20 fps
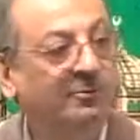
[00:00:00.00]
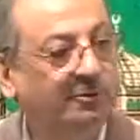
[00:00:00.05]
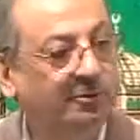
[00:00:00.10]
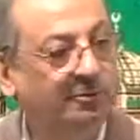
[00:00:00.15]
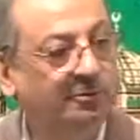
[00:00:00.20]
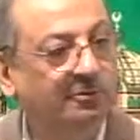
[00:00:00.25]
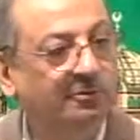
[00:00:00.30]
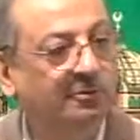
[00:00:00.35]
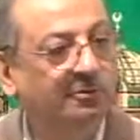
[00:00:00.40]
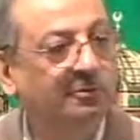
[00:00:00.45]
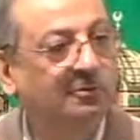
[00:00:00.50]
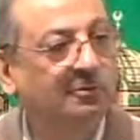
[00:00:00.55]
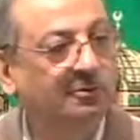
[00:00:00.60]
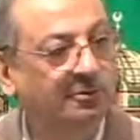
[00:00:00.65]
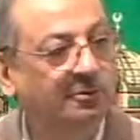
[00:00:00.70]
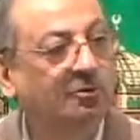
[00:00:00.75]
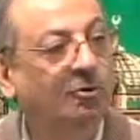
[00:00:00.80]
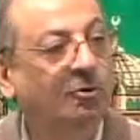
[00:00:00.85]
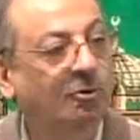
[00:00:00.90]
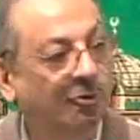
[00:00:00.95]
2,
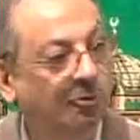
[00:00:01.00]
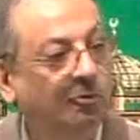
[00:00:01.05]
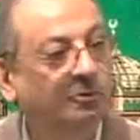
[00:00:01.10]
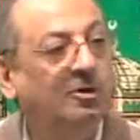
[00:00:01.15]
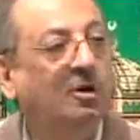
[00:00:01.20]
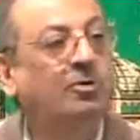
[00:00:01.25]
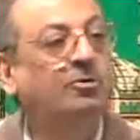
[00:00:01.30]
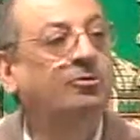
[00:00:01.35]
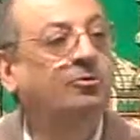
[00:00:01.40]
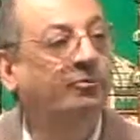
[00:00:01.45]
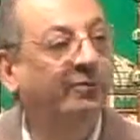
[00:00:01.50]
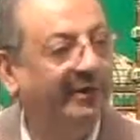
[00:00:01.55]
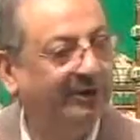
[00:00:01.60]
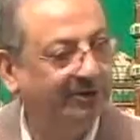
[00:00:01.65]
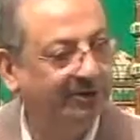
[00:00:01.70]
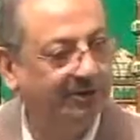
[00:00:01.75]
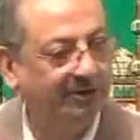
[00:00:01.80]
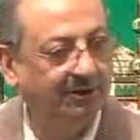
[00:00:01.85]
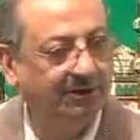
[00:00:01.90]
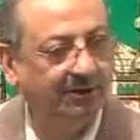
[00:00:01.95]
to lose or to
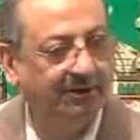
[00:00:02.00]
waste.